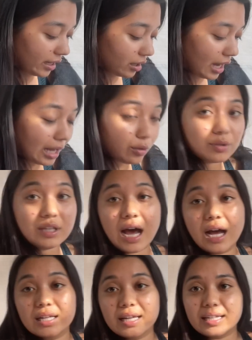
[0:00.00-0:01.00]
a kalo
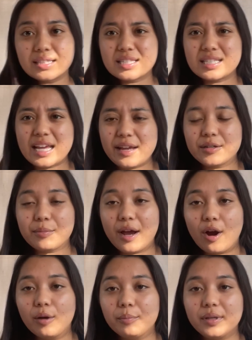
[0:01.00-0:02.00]
dag, like it stained
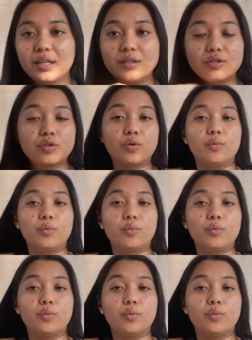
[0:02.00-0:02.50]
my armpit. That's so